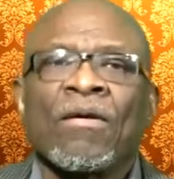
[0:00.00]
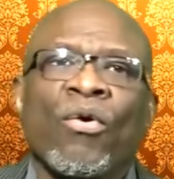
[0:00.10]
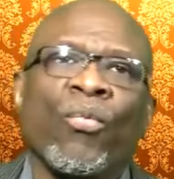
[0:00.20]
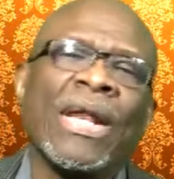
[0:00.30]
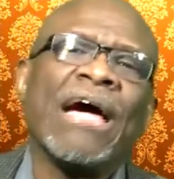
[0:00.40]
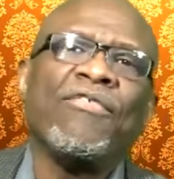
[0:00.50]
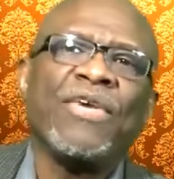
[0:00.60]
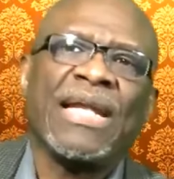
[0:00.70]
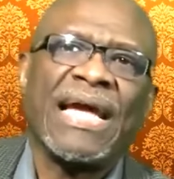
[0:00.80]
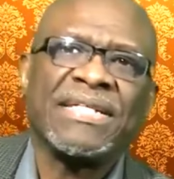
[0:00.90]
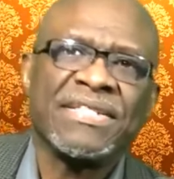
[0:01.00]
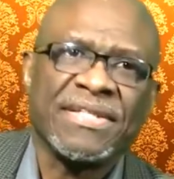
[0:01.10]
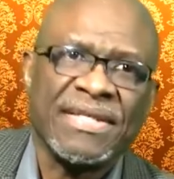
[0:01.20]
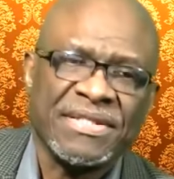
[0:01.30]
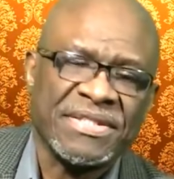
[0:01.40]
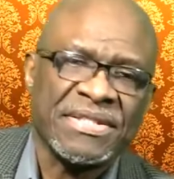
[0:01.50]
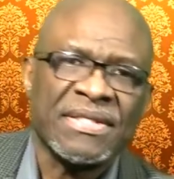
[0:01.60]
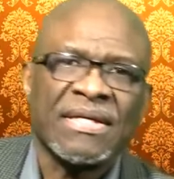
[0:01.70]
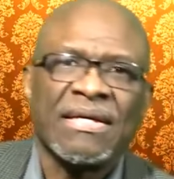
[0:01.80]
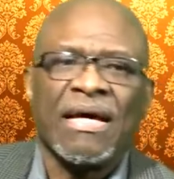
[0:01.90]
What I have realized is this:
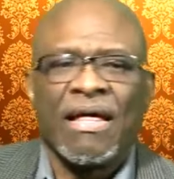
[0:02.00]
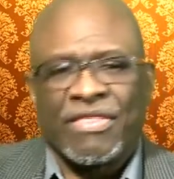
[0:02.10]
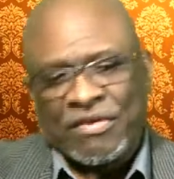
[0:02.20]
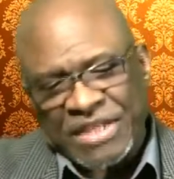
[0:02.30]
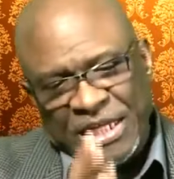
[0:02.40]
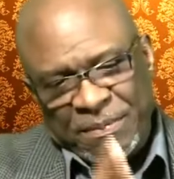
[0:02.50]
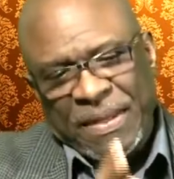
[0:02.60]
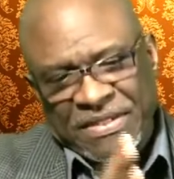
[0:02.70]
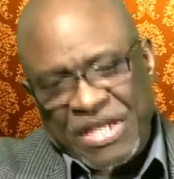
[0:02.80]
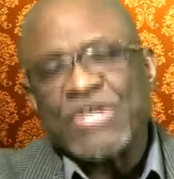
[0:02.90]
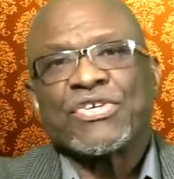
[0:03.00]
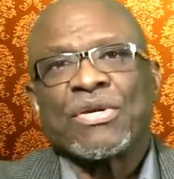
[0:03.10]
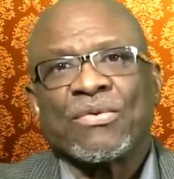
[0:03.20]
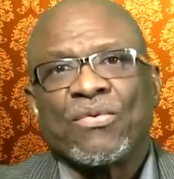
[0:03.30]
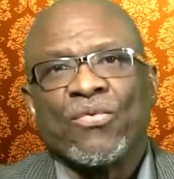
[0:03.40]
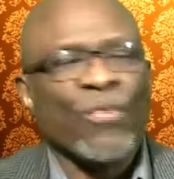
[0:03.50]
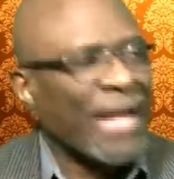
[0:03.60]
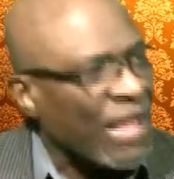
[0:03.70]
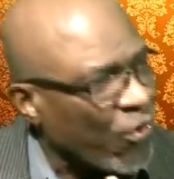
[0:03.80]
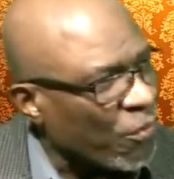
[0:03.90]
there is expectation, what
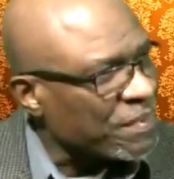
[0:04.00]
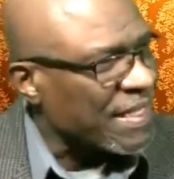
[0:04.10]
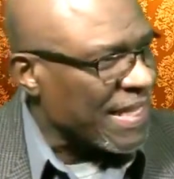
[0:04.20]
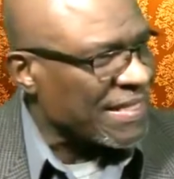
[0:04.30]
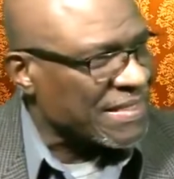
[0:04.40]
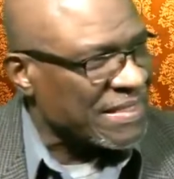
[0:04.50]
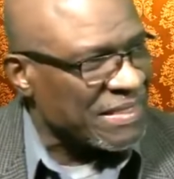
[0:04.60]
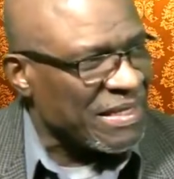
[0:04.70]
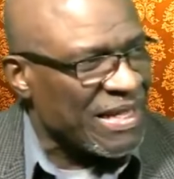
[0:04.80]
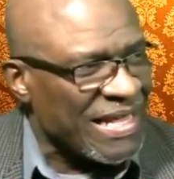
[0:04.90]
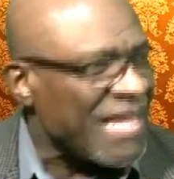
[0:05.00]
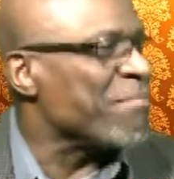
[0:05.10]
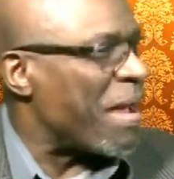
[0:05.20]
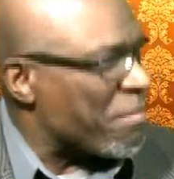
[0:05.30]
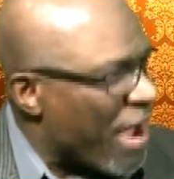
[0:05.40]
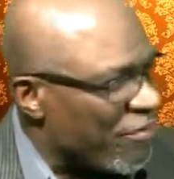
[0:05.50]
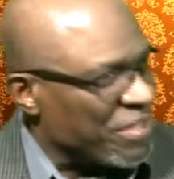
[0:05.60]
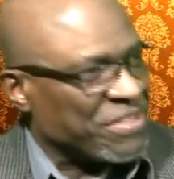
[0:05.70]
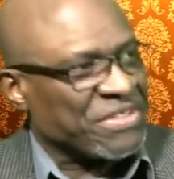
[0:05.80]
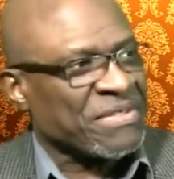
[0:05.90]
I hope to get in my
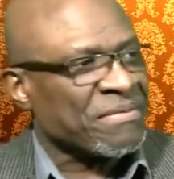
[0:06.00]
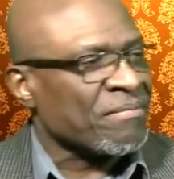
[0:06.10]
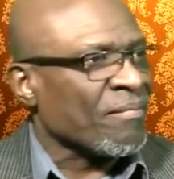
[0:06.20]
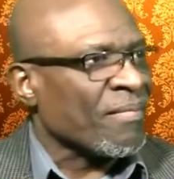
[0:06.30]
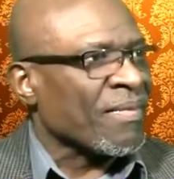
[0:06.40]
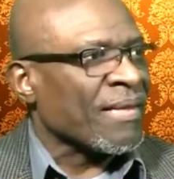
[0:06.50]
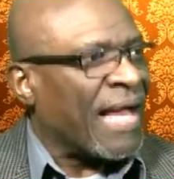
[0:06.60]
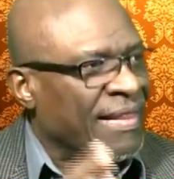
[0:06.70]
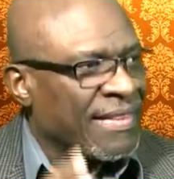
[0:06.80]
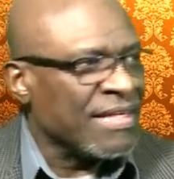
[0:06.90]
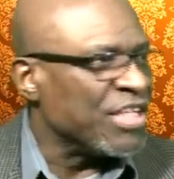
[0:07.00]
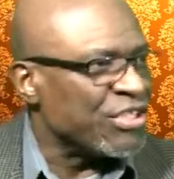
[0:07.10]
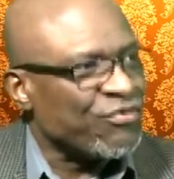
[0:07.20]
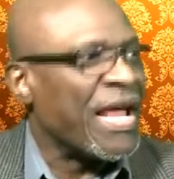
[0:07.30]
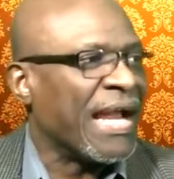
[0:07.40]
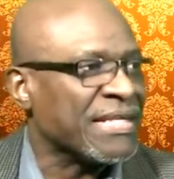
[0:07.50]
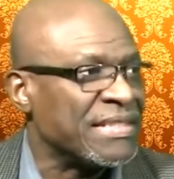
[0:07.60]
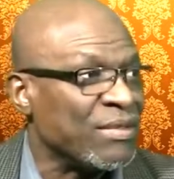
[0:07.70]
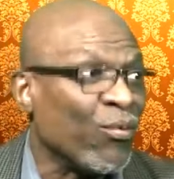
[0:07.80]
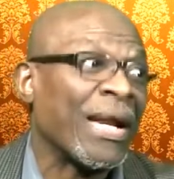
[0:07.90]
marriage, and then there's
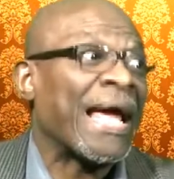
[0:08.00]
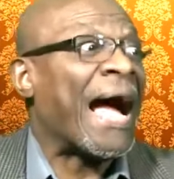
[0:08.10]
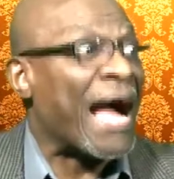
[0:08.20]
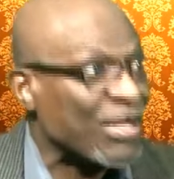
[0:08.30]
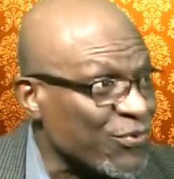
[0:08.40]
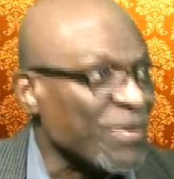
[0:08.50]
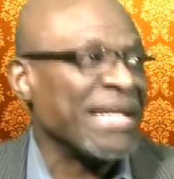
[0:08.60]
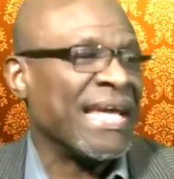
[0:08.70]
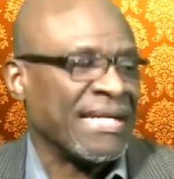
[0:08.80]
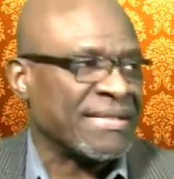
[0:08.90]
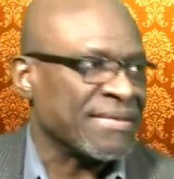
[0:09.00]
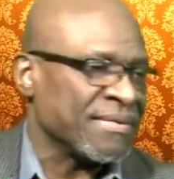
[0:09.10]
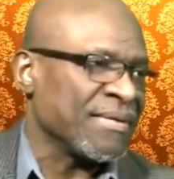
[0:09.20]
reality, what I actually get.